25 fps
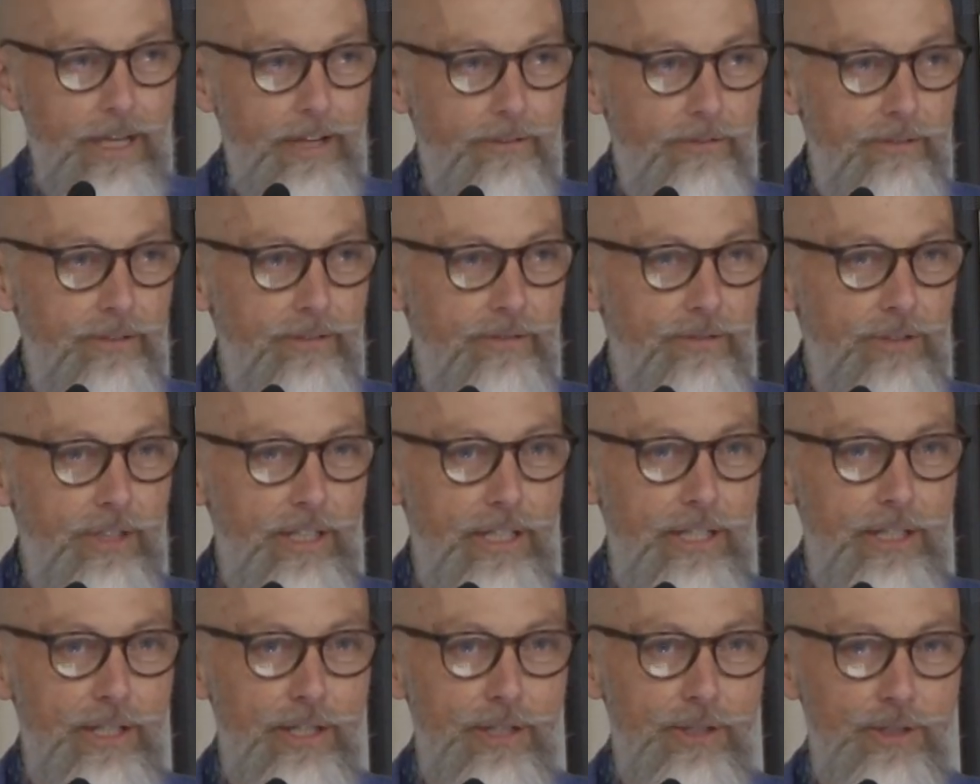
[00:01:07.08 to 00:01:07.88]
about
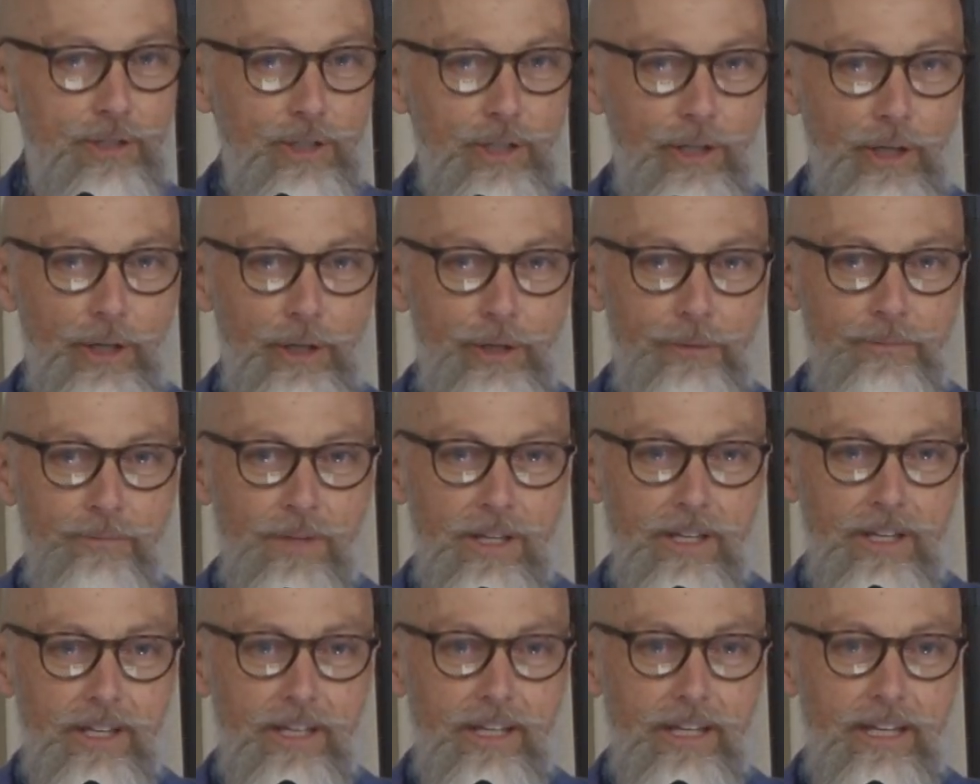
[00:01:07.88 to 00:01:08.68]
15 years ago.
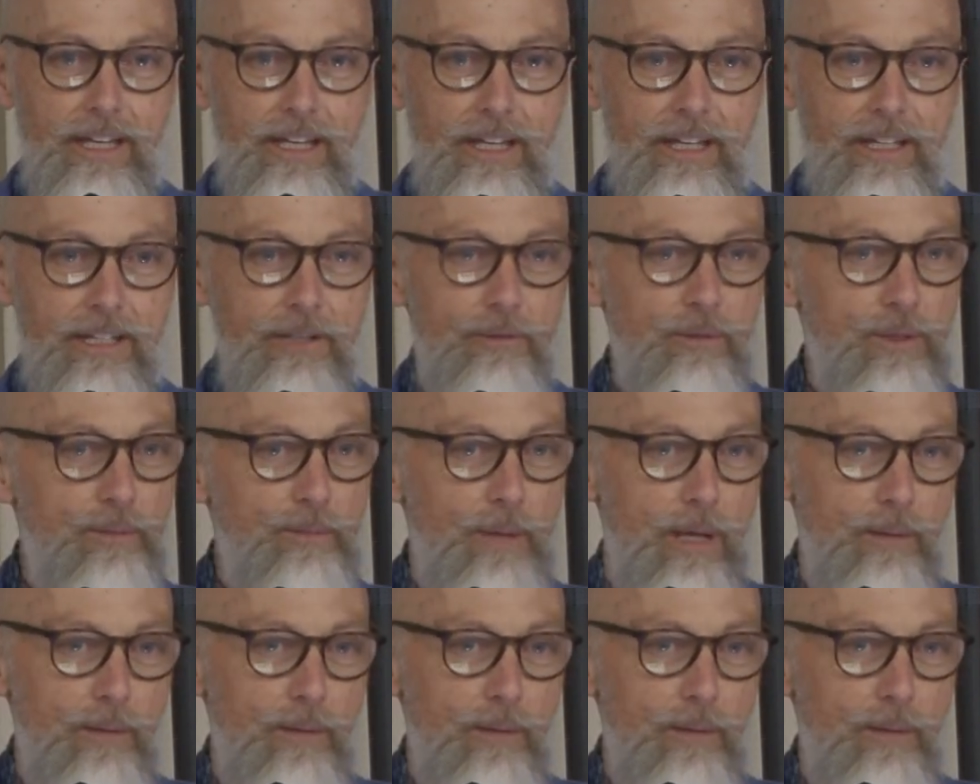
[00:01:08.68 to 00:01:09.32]
It was